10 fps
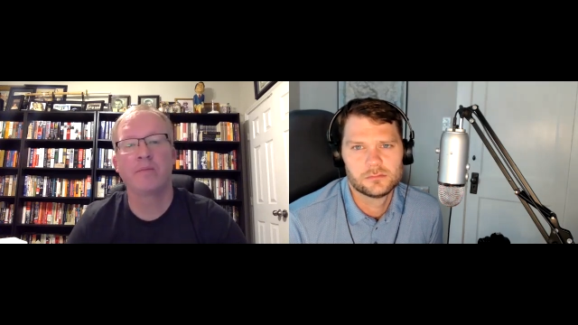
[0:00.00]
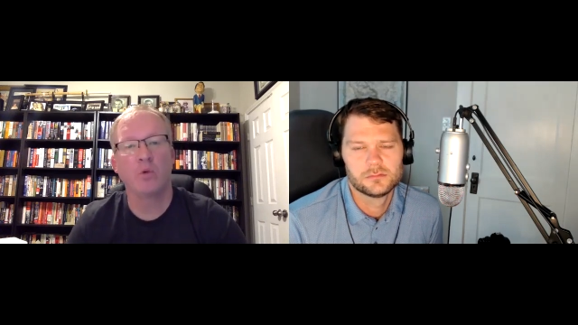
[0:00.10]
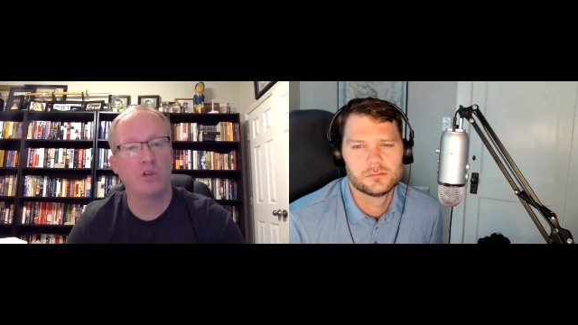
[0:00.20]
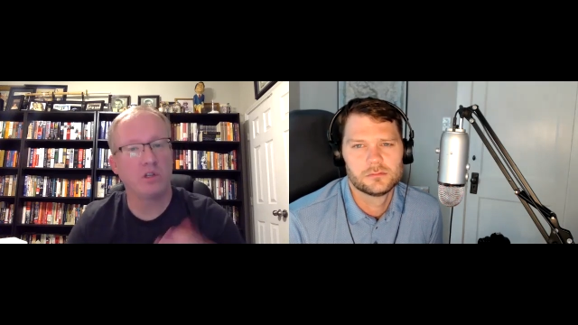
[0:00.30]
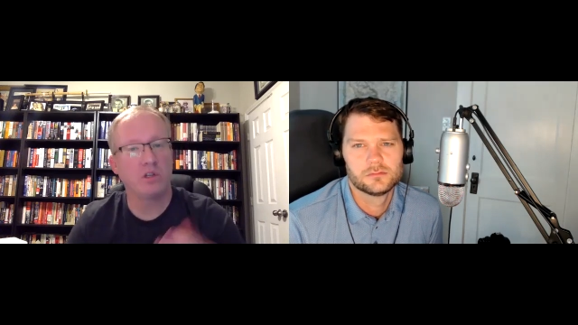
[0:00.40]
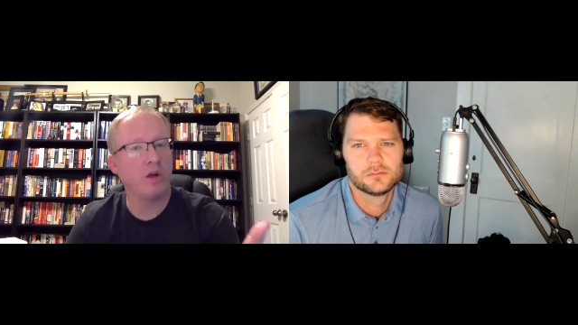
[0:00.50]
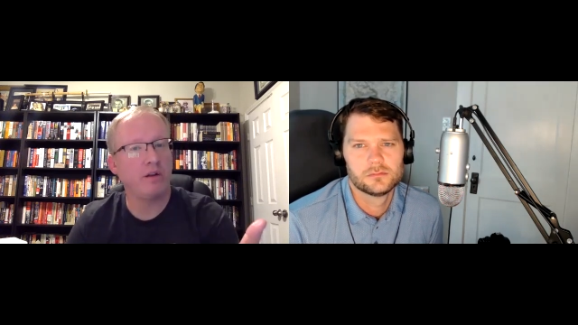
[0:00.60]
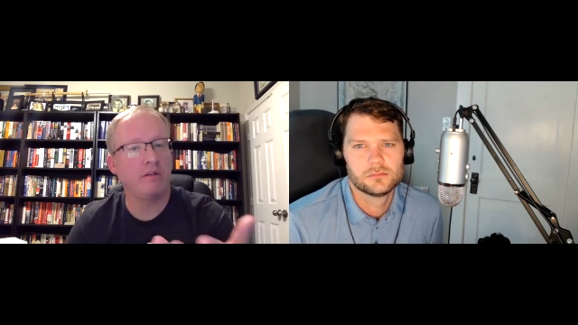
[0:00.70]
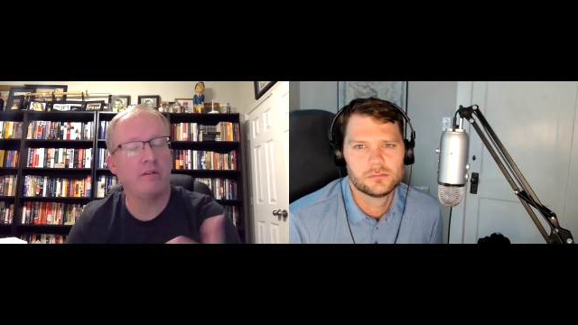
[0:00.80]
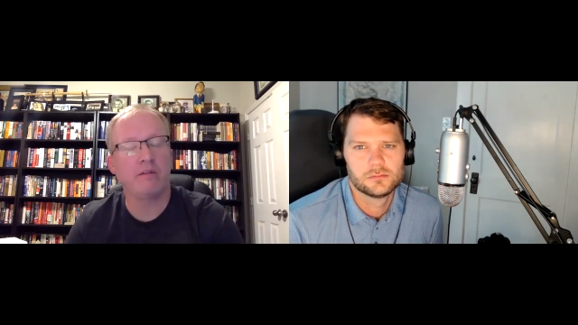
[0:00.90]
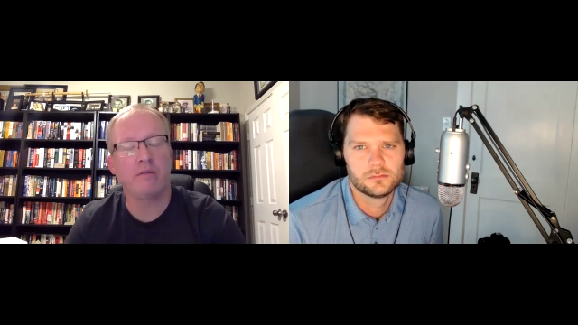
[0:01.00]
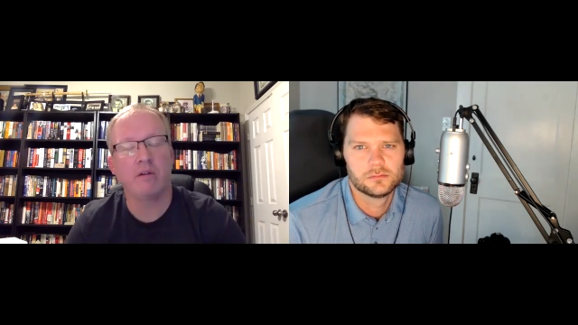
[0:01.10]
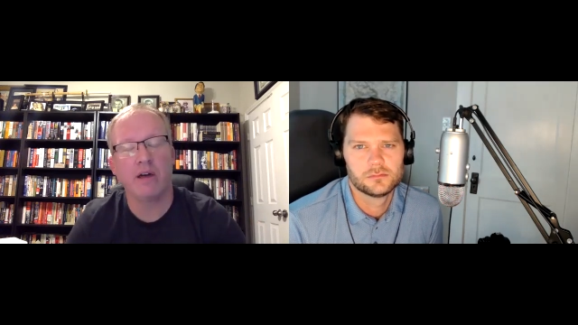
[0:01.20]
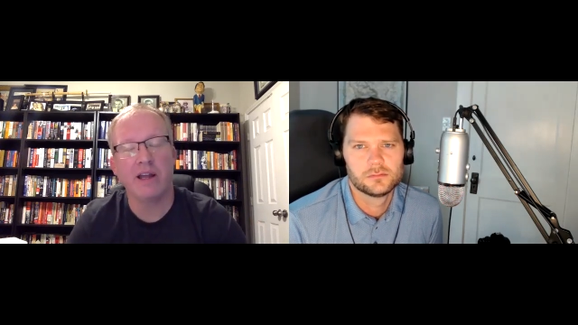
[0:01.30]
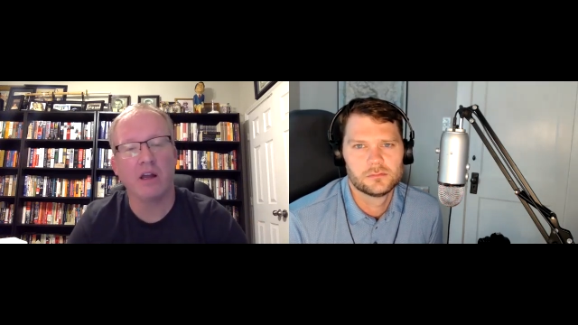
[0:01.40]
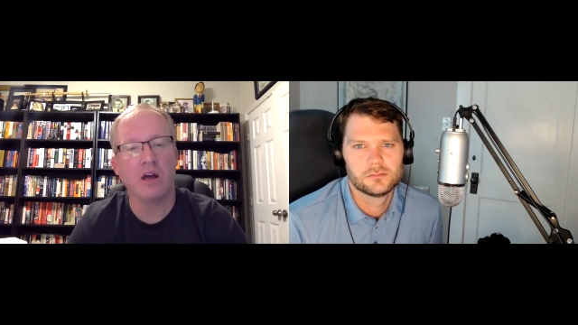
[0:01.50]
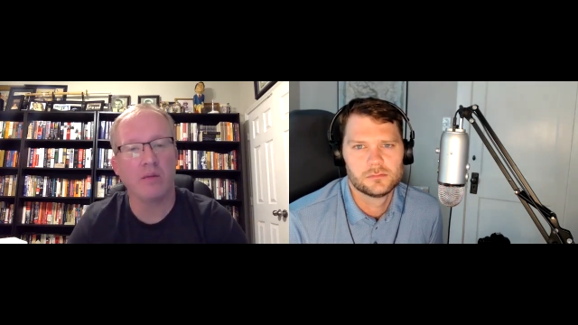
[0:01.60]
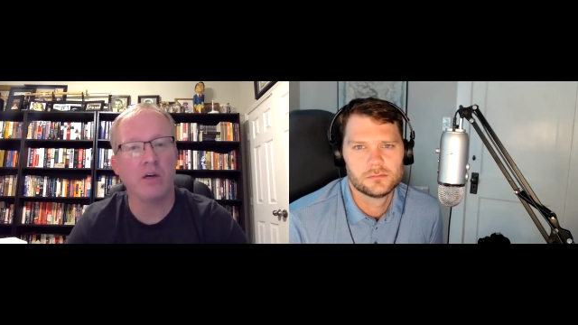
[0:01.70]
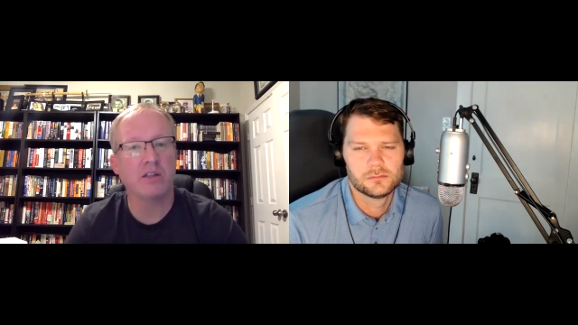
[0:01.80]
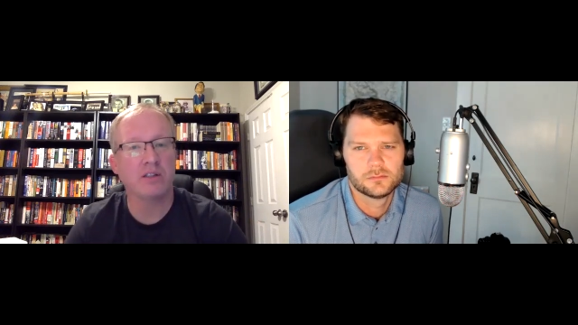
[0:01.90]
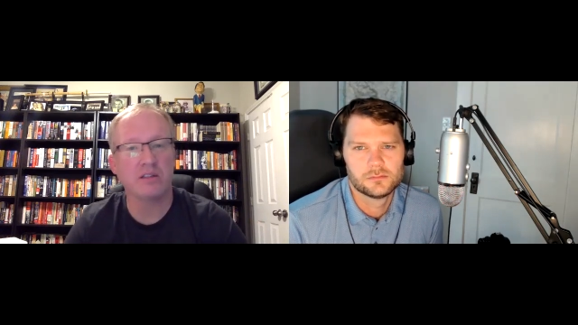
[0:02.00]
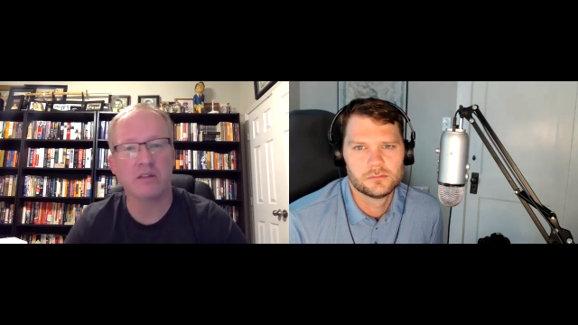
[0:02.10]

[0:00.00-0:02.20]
Speaker 1: which is what uh, Elon Musk has